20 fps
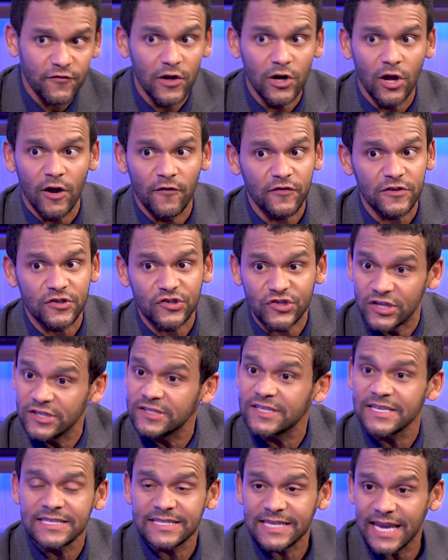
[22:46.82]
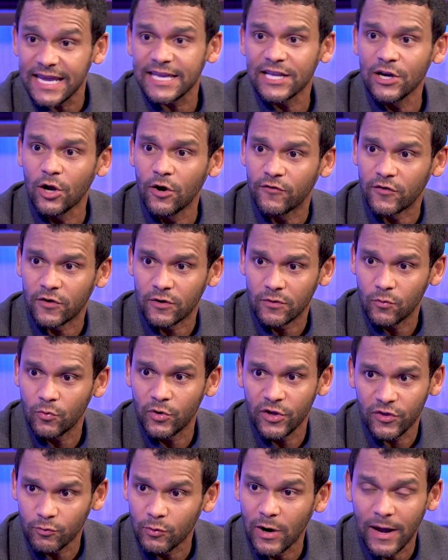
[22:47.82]
front office since he's taken over
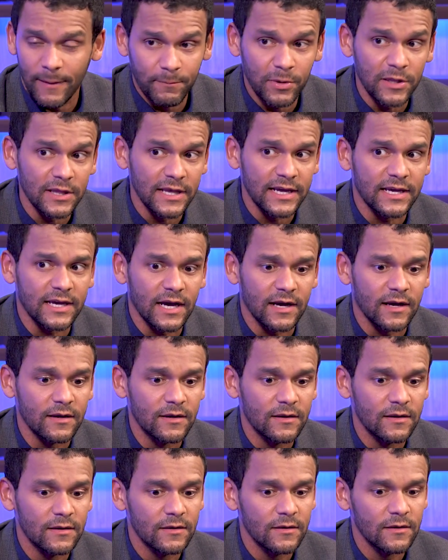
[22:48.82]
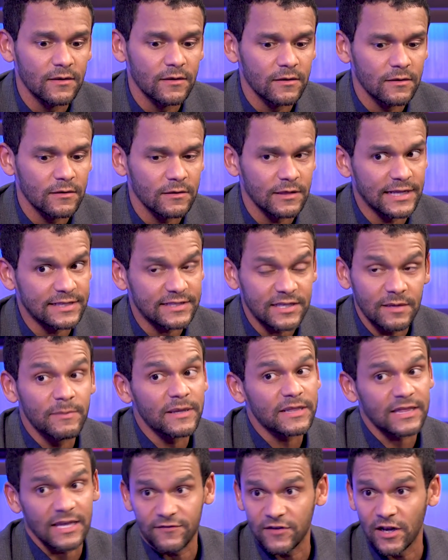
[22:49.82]
with rob pelinka let's
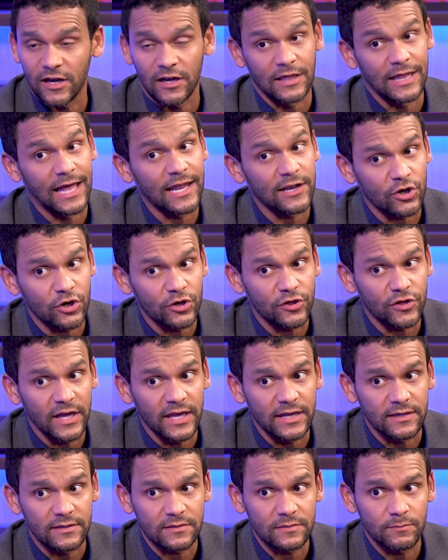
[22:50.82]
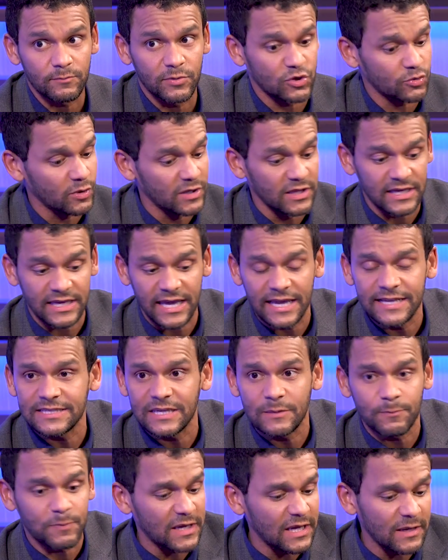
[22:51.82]
admit they've done a lot of good things between the
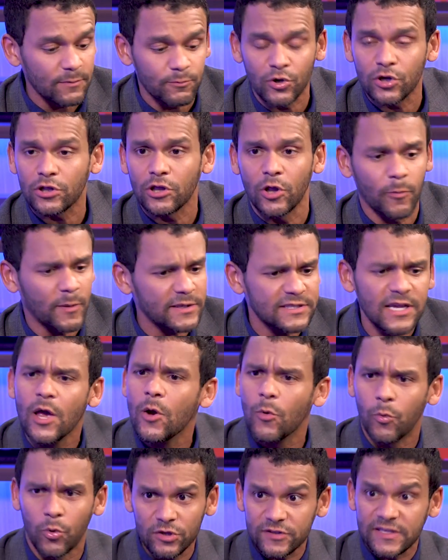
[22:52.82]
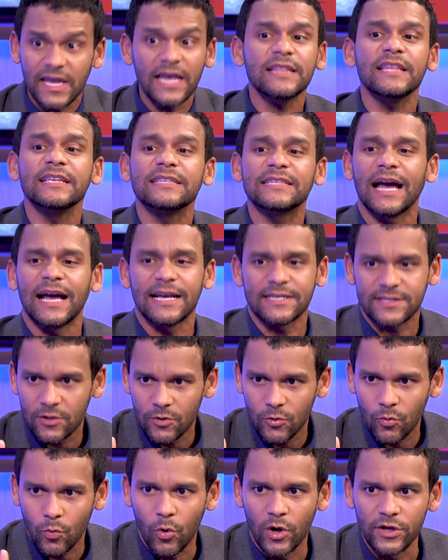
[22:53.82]
KCP, Brook Lopez. We'll take these guys
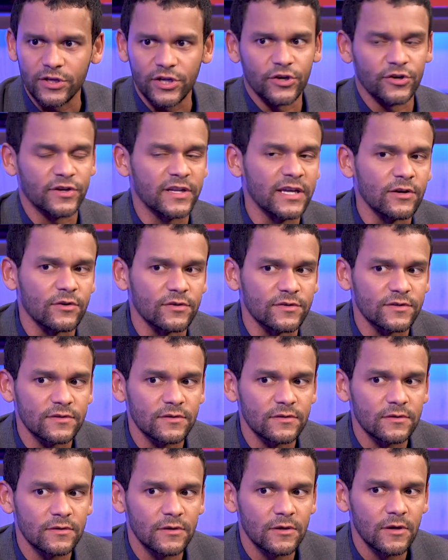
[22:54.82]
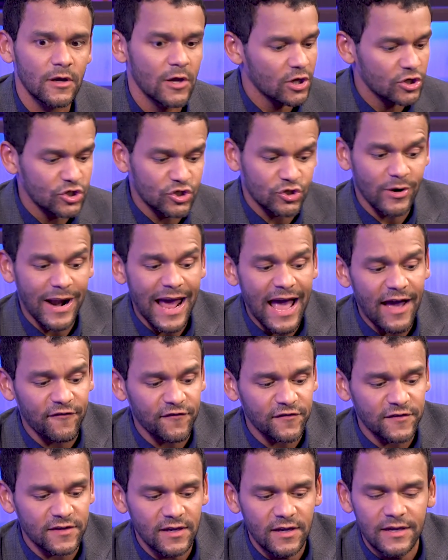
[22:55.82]
one year deals.
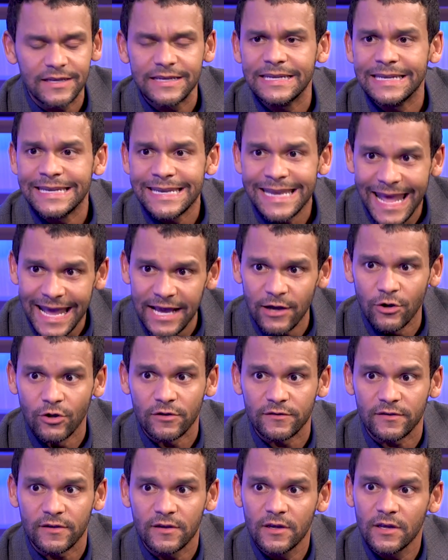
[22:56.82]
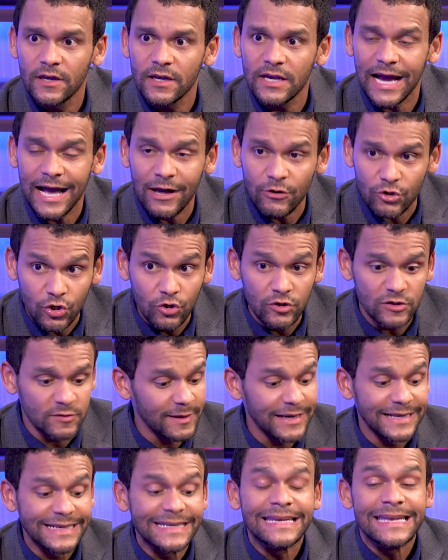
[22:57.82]
Draft, nailed. Kyle
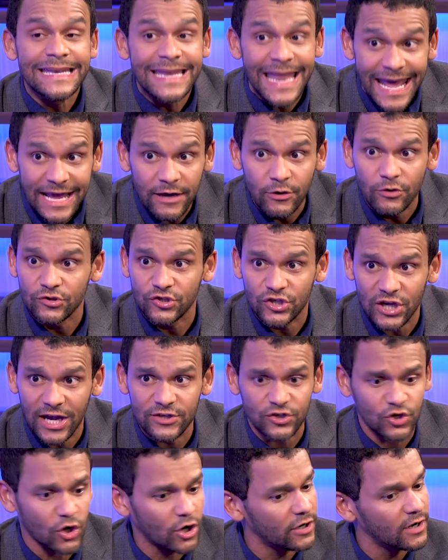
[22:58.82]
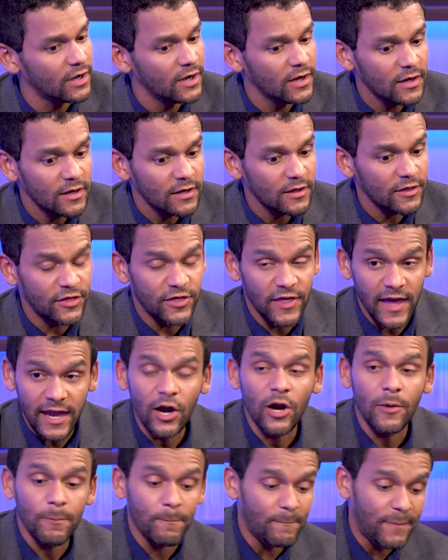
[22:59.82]
Kuzma, nailed. Josh Hart. They
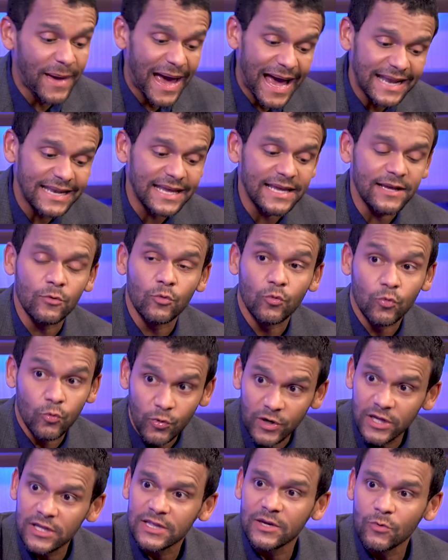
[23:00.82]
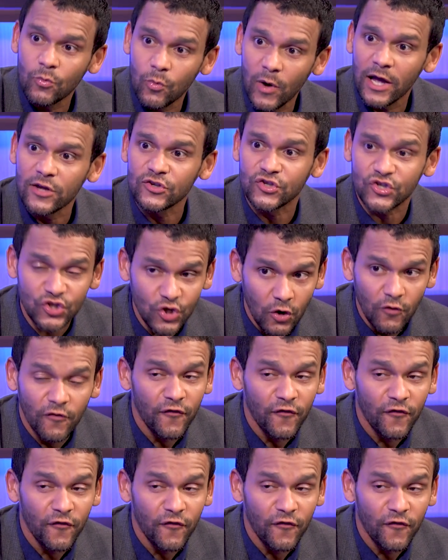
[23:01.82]
are batting really well so